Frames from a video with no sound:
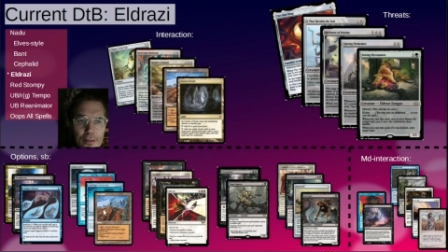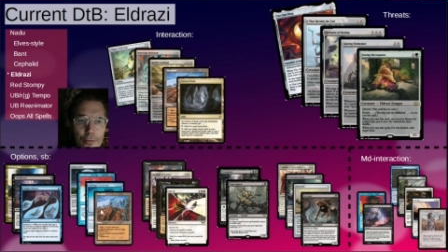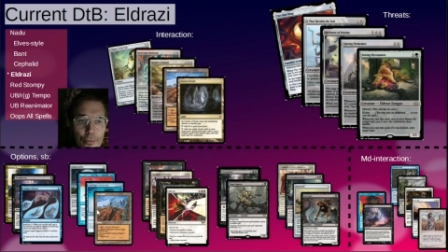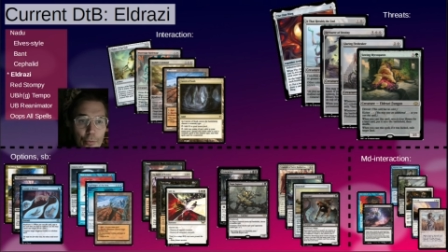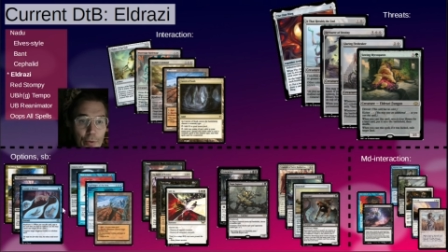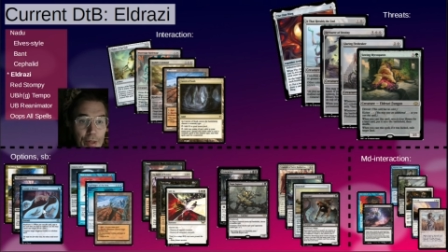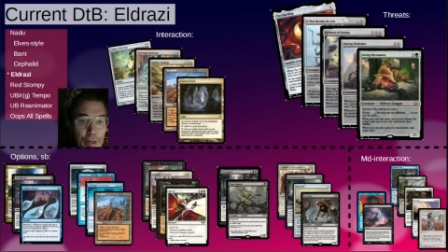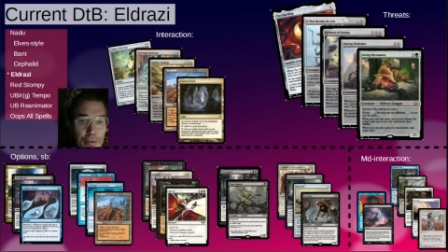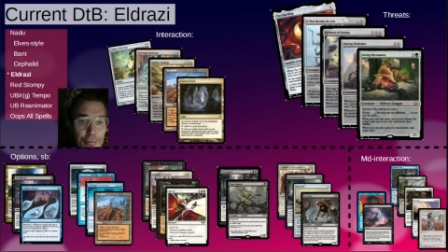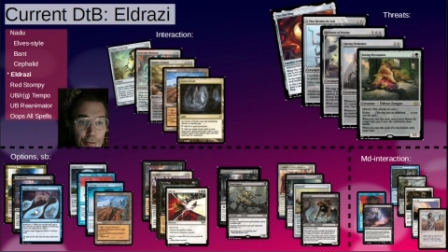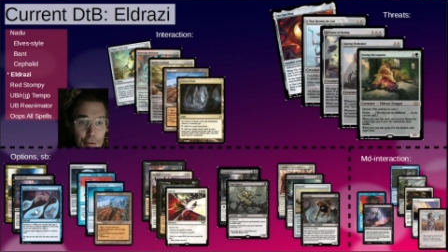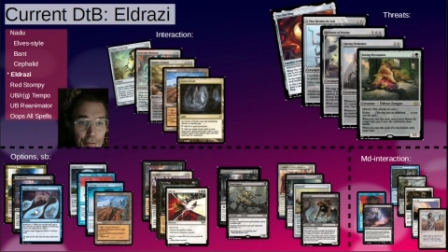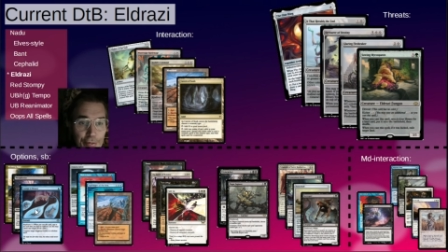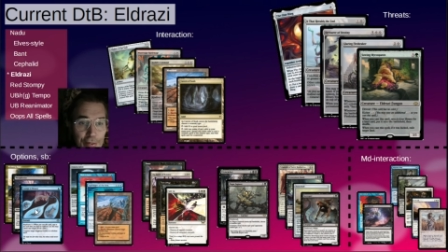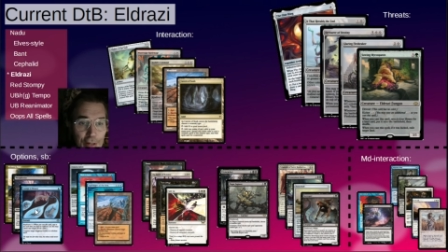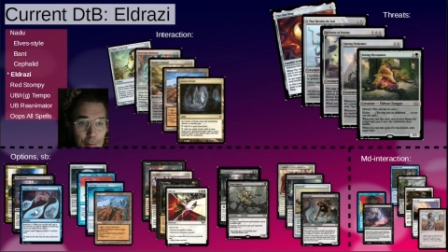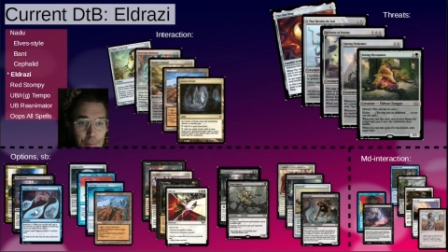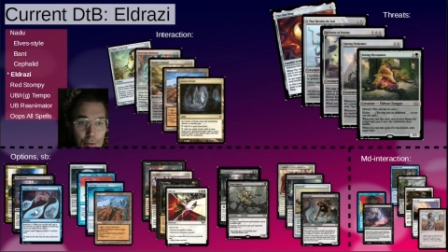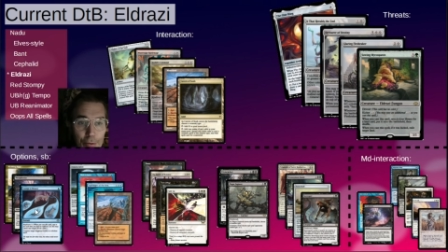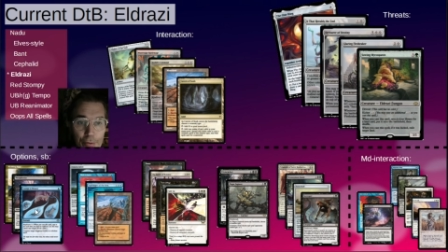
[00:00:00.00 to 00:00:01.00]
with, for
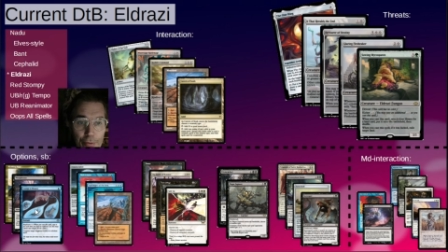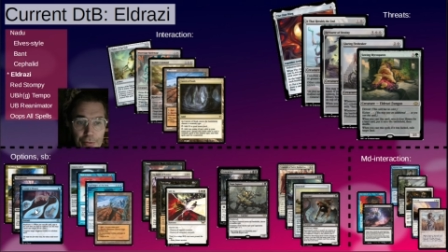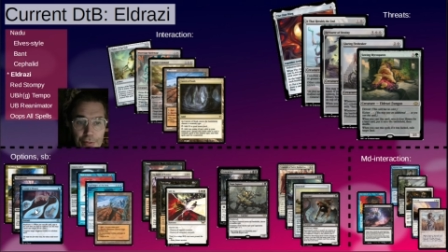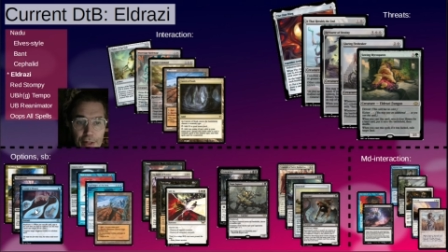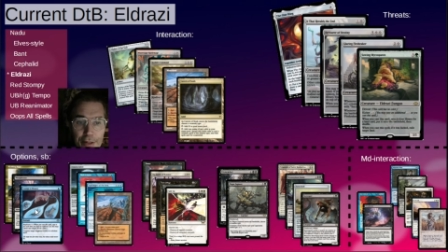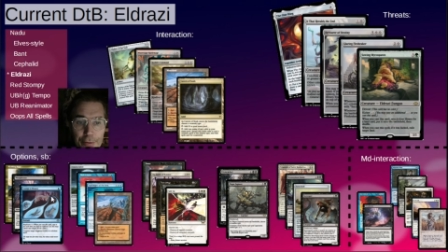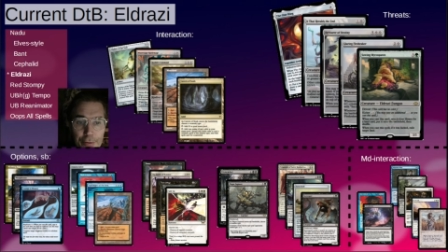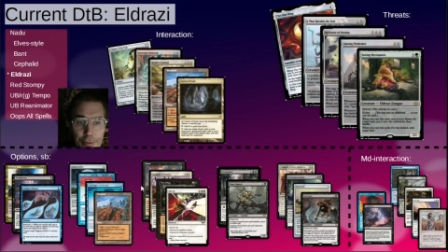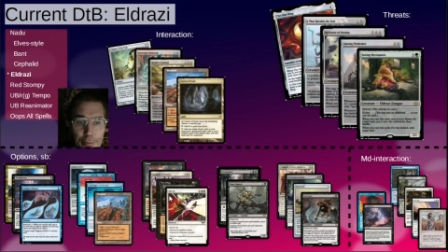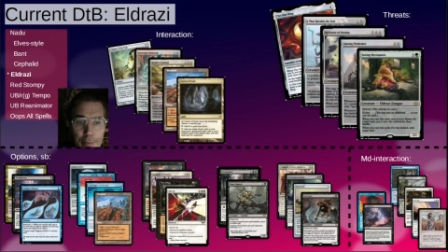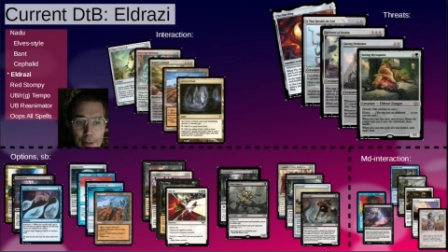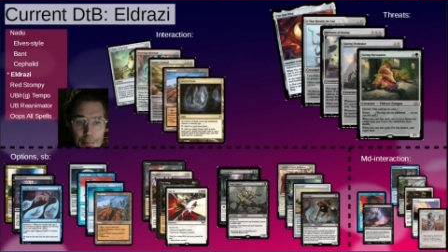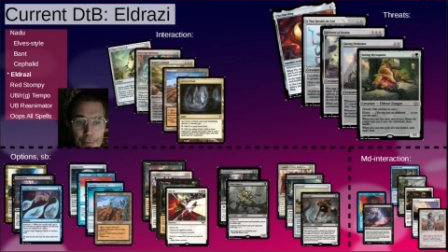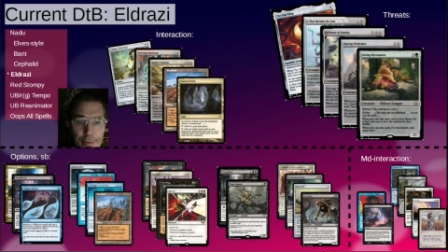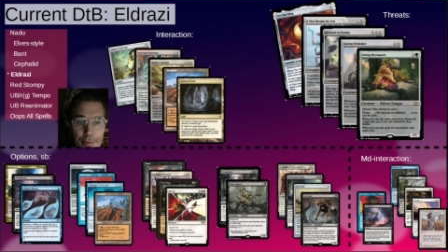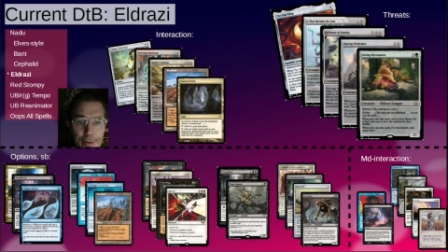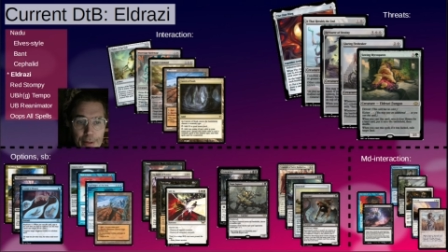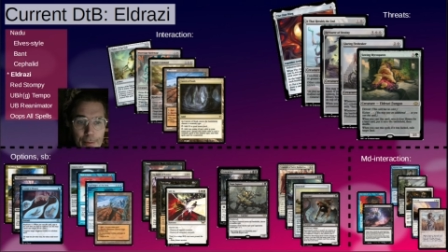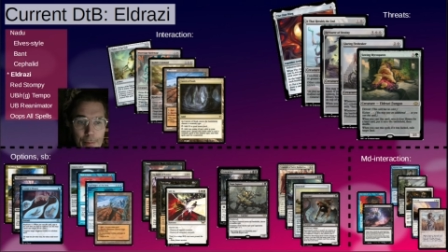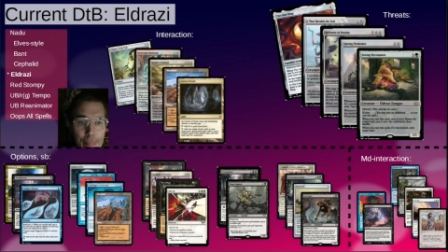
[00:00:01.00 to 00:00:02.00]
example, Consigned to Memory.